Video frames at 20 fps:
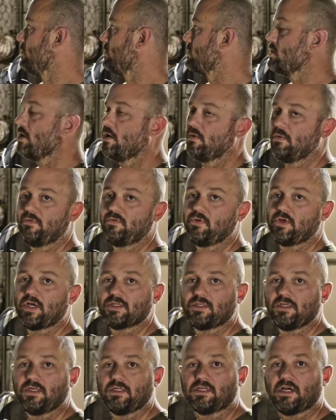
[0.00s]
So if you
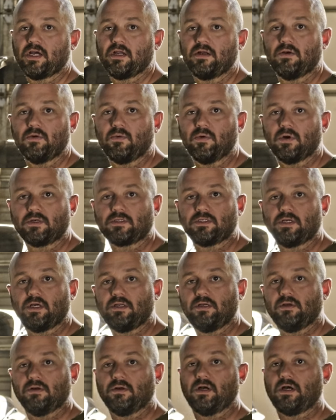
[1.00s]
guys need a dyno work
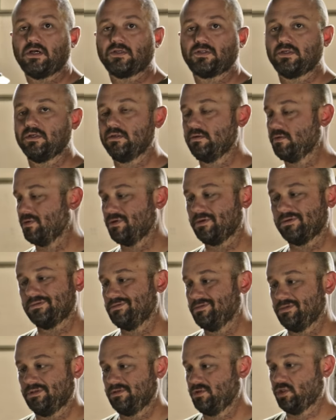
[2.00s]
done here in Austin, or
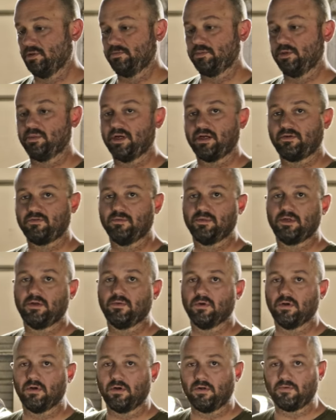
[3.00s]
ship your bike from
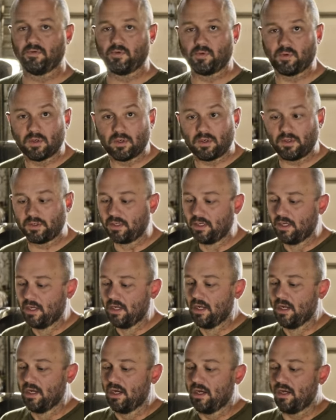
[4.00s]
anywhere all over the world,
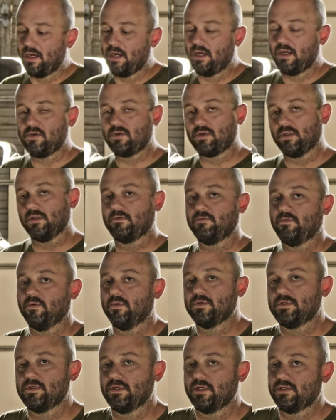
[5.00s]
you can look
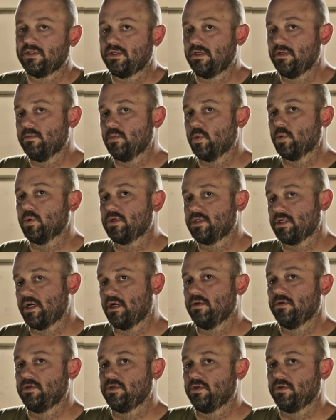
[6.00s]
forward to seeing more
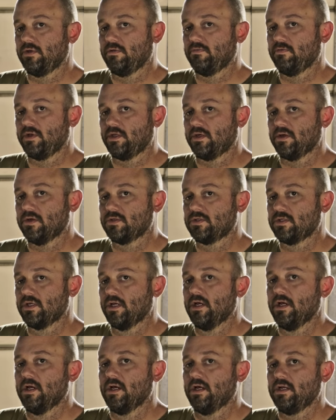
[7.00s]
dyno tuning videos,
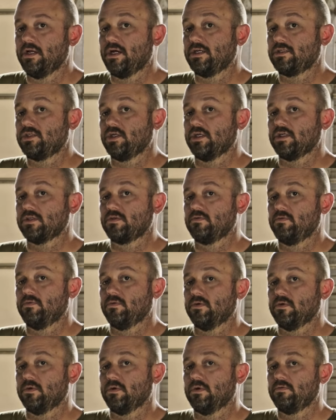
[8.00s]
not just
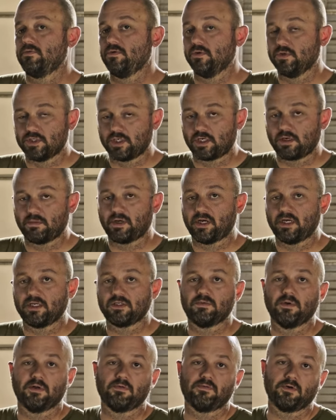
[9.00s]
for fuel injected
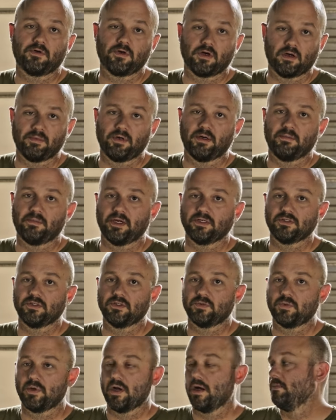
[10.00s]
bikes, but for carbureted bikes
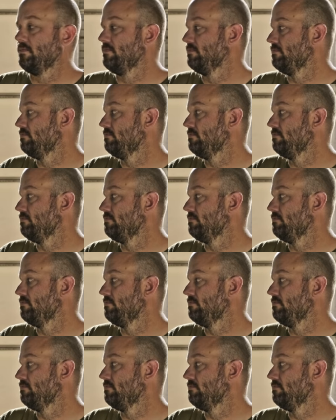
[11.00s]
as well.